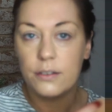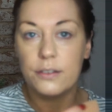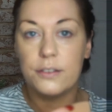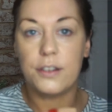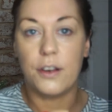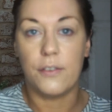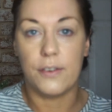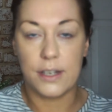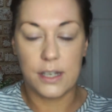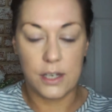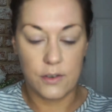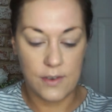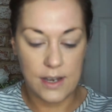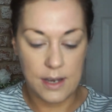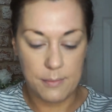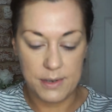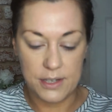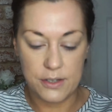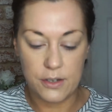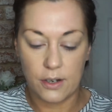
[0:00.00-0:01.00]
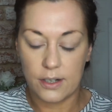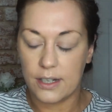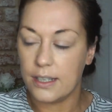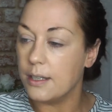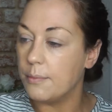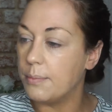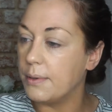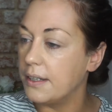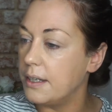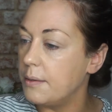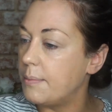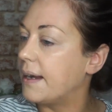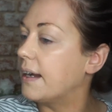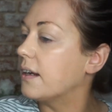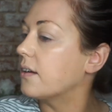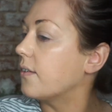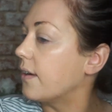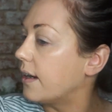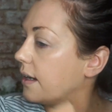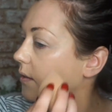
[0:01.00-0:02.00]
sorry, can you hear me dog in the bloody
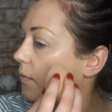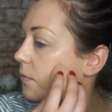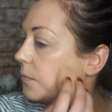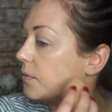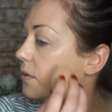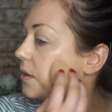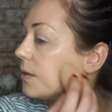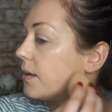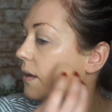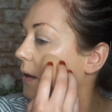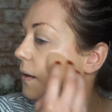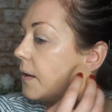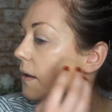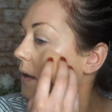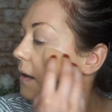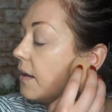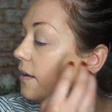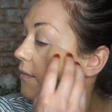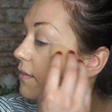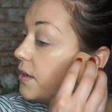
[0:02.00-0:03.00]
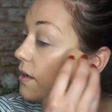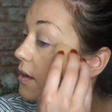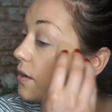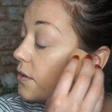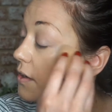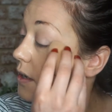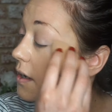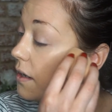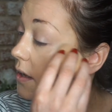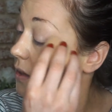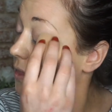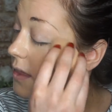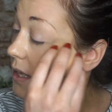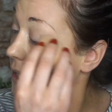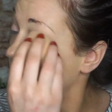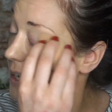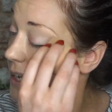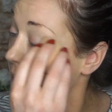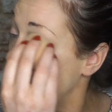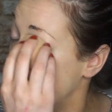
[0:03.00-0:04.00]
background? It's not the
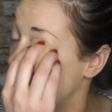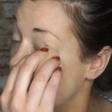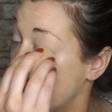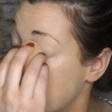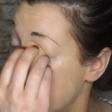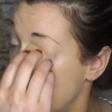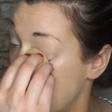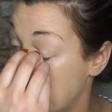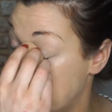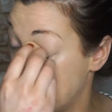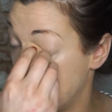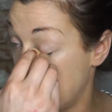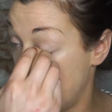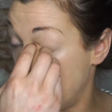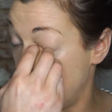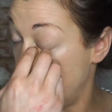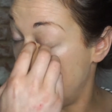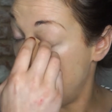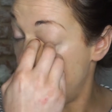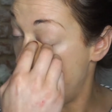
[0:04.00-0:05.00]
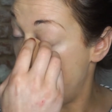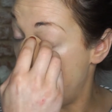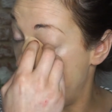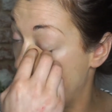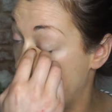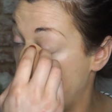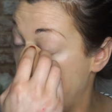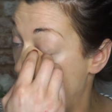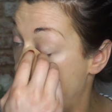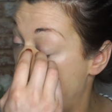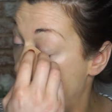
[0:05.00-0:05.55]
kids, it's the dog.